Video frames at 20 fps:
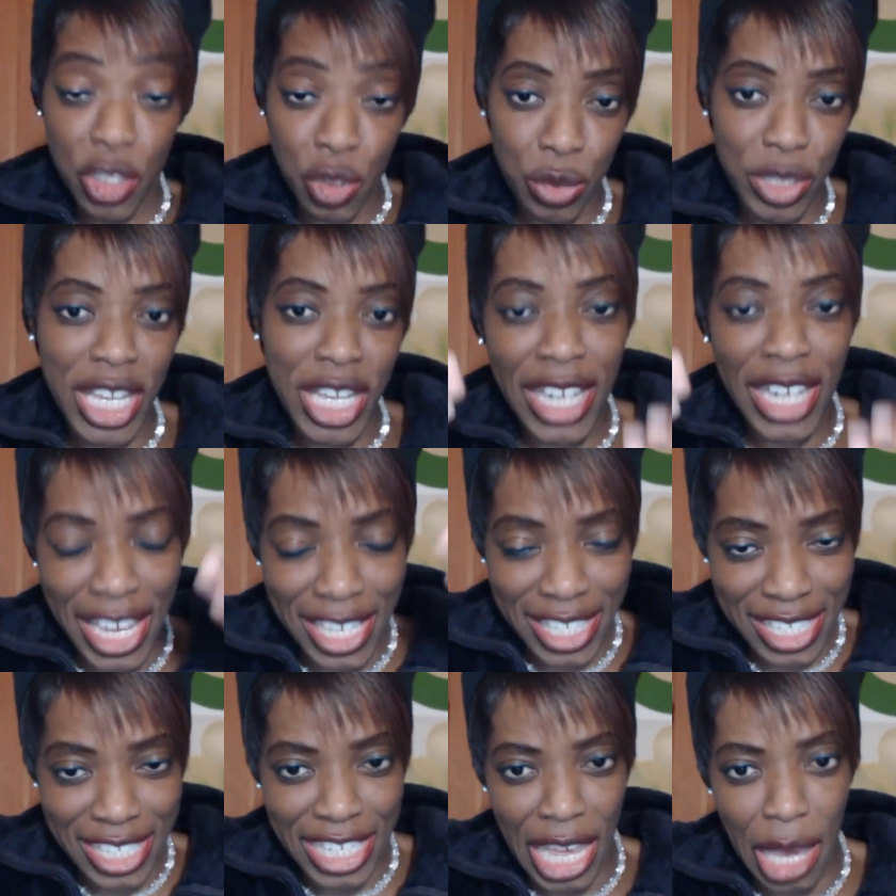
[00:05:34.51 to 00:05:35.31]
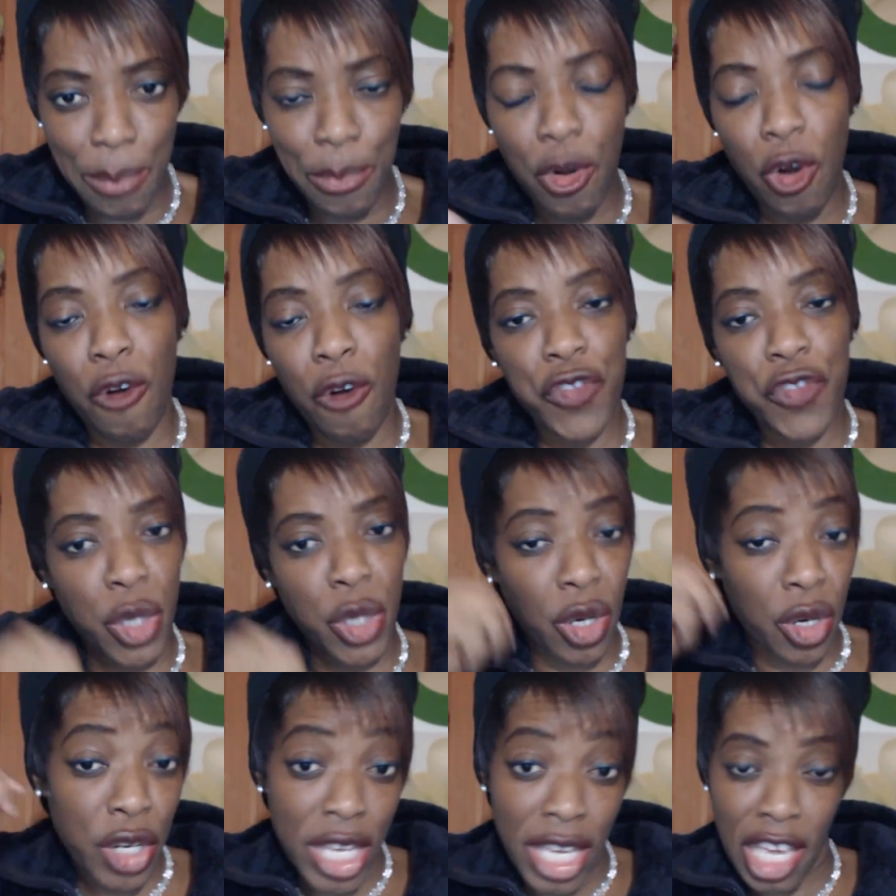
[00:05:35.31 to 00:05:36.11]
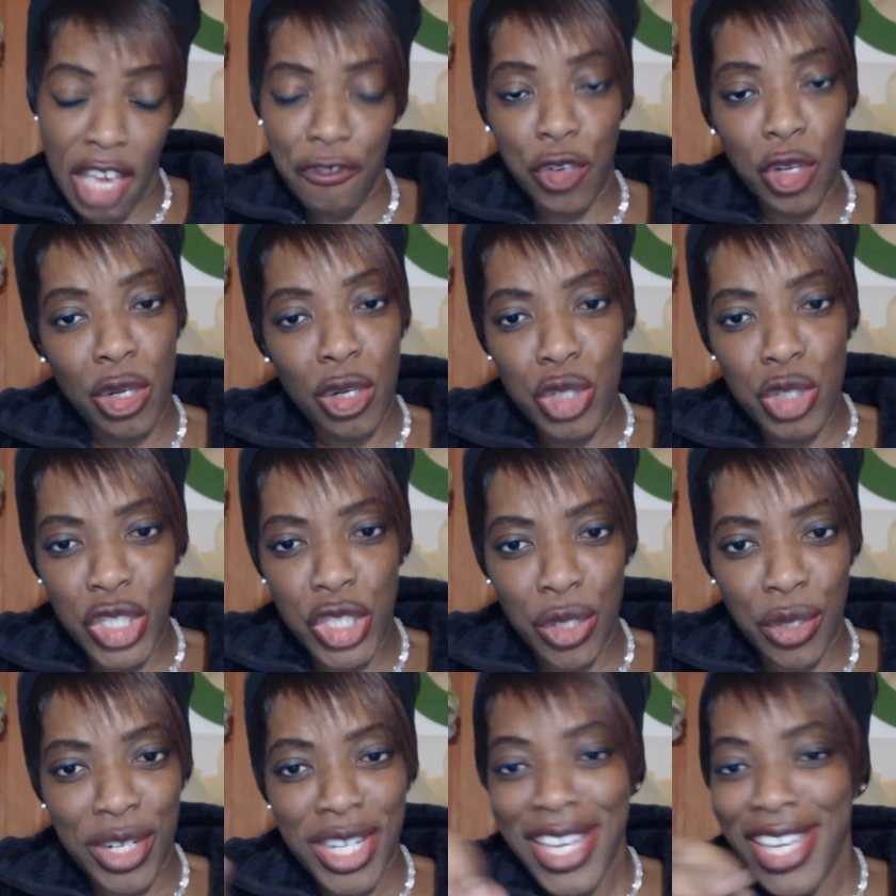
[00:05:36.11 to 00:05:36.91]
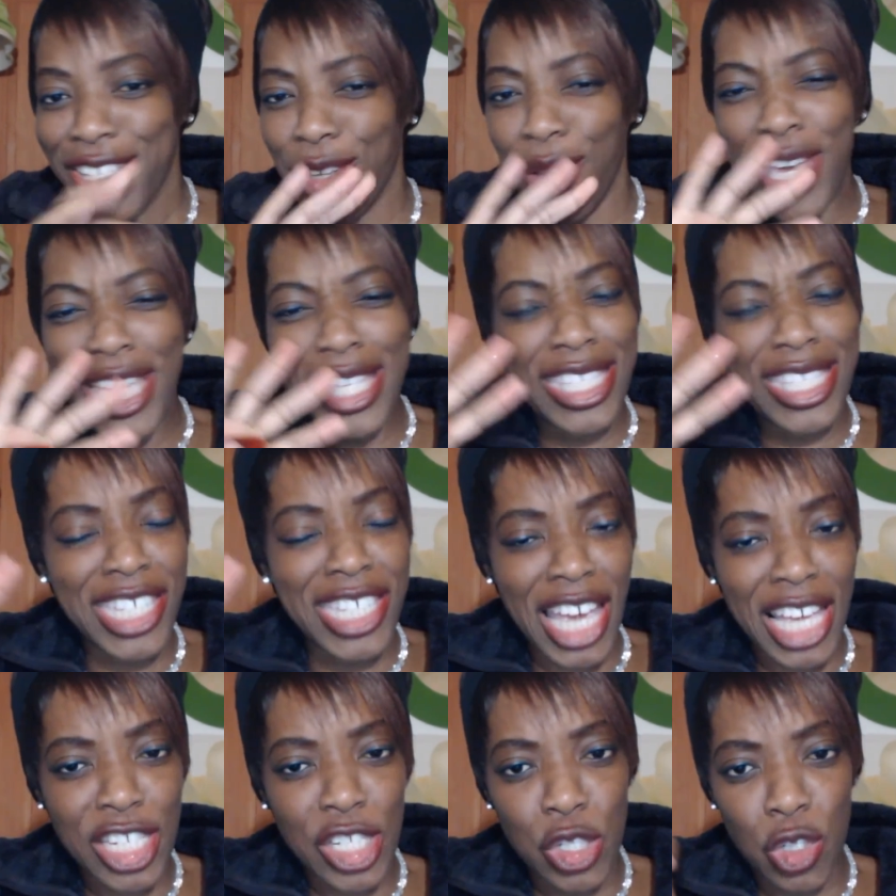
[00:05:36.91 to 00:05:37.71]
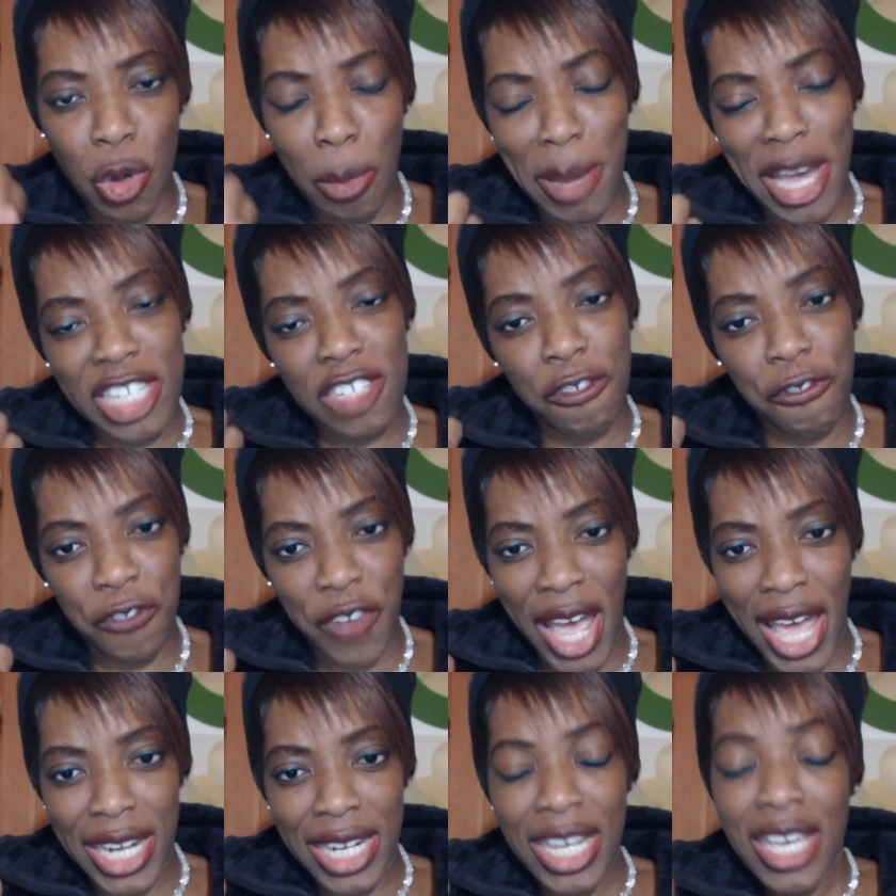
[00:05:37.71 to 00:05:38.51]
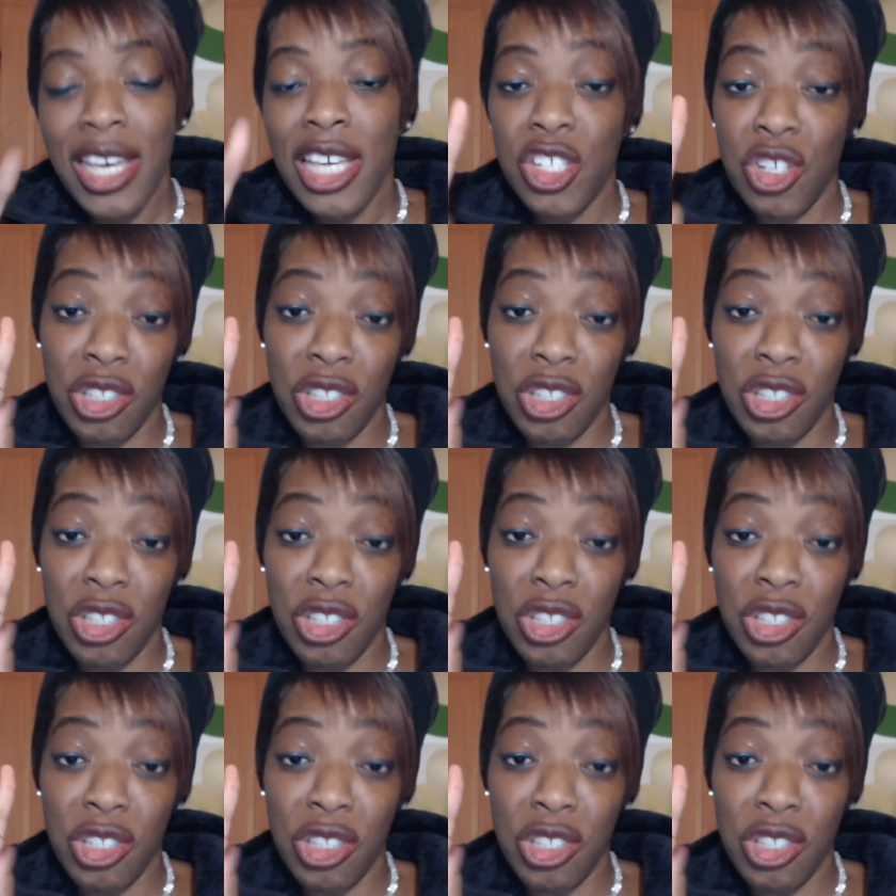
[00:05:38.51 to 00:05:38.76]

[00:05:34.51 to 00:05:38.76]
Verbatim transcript: to the next step of your evolution. So it's just so much fun.